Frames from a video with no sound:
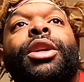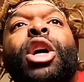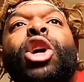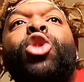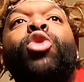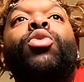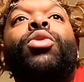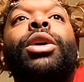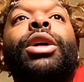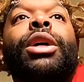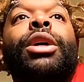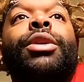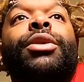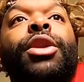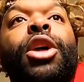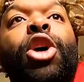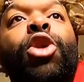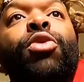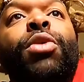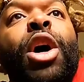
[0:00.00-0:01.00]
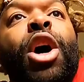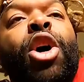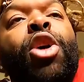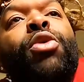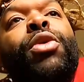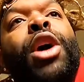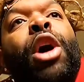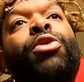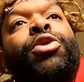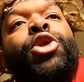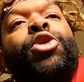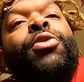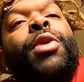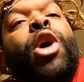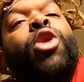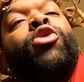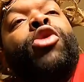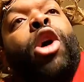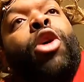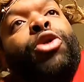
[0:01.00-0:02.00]
Who gonna
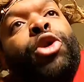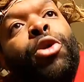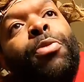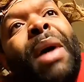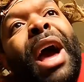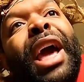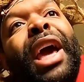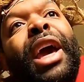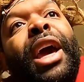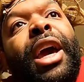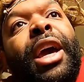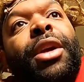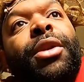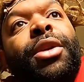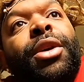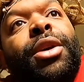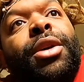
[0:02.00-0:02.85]
do my head?